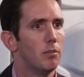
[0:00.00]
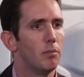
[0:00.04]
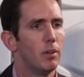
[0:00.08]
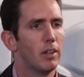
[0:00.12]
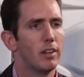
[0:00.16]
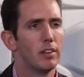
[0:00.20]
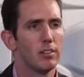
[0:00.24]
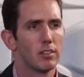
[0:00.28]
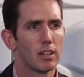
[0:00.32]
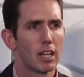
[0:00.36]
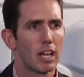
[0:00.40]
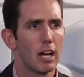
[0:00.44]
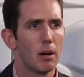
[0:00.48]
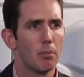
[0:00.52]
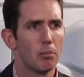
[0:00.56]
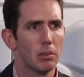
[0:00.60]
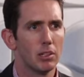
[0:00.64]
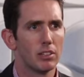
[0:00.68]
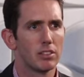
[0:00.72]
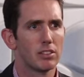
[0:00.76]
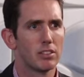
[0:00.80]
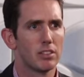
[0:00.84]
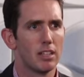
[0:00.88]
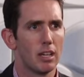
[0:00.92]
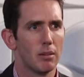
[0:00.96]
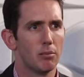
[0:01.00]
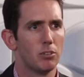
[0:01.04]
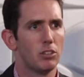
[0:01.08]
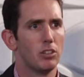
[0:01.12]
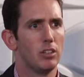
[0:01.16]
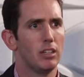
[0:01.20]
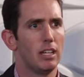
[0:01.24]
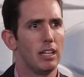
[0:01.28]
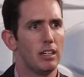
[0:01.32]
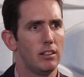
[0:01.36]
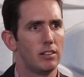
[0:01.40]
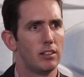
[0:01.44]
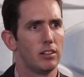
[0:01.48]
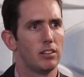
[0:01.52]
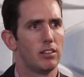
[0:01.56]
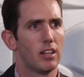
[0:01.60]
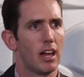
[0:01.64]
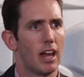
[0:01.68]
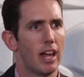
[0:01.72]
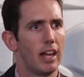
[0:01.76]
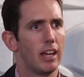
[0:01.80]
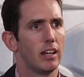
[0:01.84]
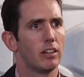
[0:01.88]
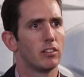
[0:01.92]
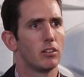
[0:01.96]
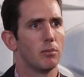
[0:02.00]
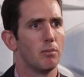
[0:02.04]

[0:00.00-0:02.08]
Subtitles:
but there's a couple of steps you need to take